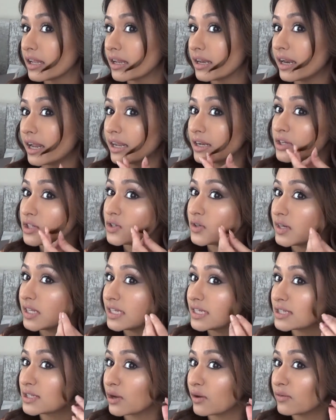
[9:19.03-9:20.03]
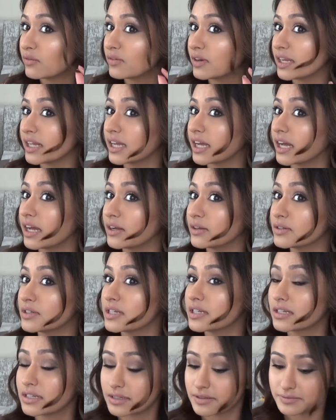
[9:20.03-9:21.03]
naturally softly curled.
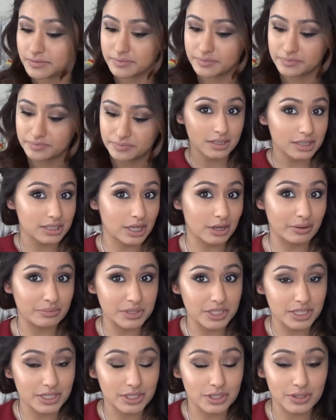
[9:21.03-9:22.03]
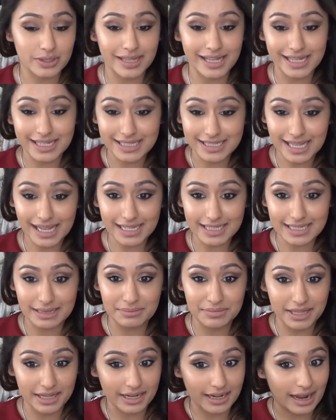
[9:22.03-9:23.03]
So I'm just going to do the exact
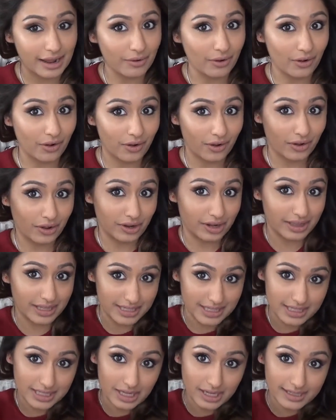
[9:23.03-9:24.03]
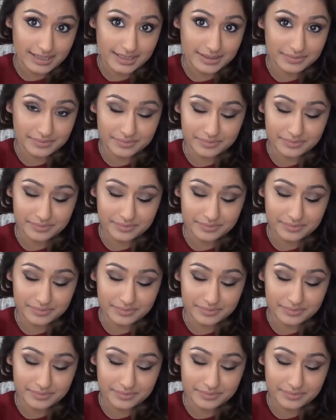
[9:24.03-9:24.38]
same thing now on this side.